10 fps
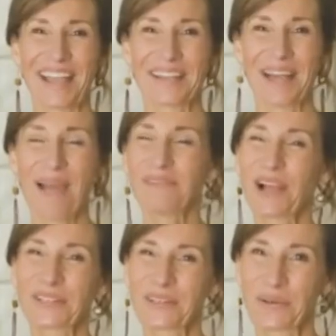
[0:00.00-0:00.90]
Hi, I'm
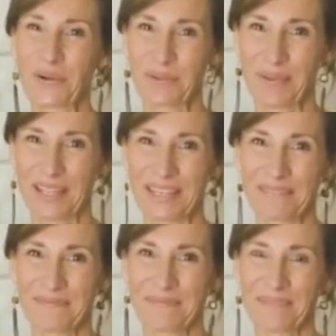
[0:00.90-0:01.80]
Doctor Nicole
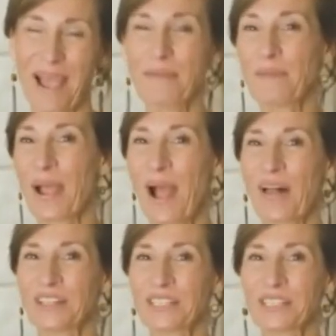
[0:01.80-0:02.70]
Apelian. I'm a
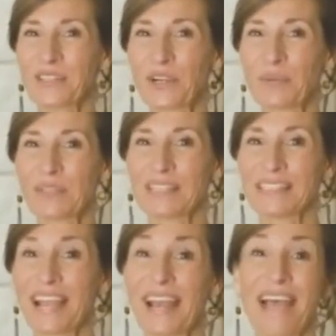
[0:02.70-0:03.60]
biologist,
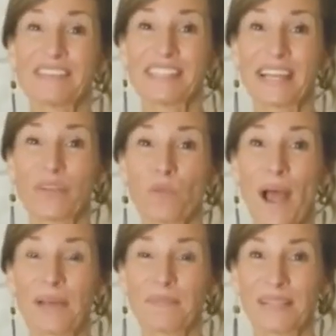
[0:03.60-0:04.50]
herbalist, and I've studied
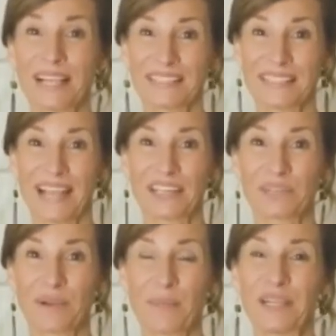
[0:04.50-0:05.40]
wild plants and
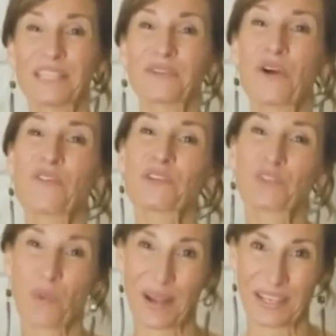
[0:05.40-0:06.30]
natural remedies for over
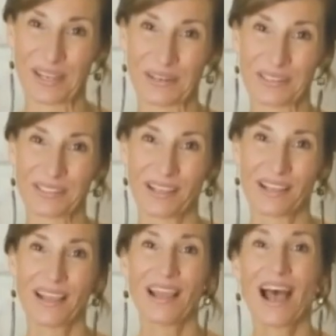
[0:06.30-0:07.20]
twenty years.
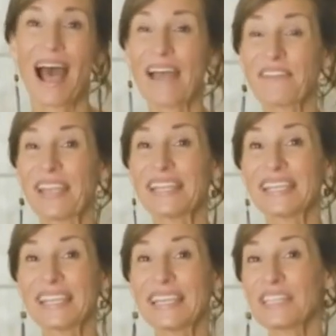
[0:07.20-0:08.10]
I've
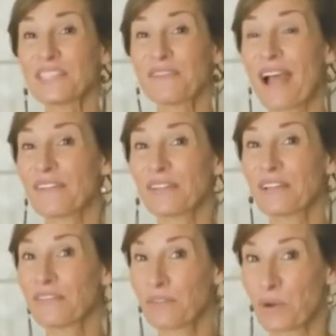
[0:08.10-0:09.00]
gained key survival
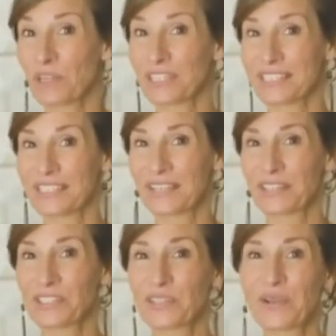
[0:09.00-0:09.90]
and foraging
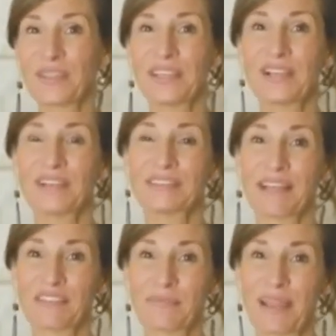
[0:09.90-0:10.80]
skills during the years
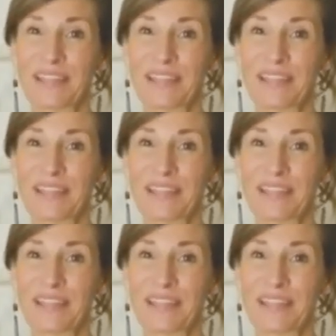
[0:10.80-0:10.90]
I've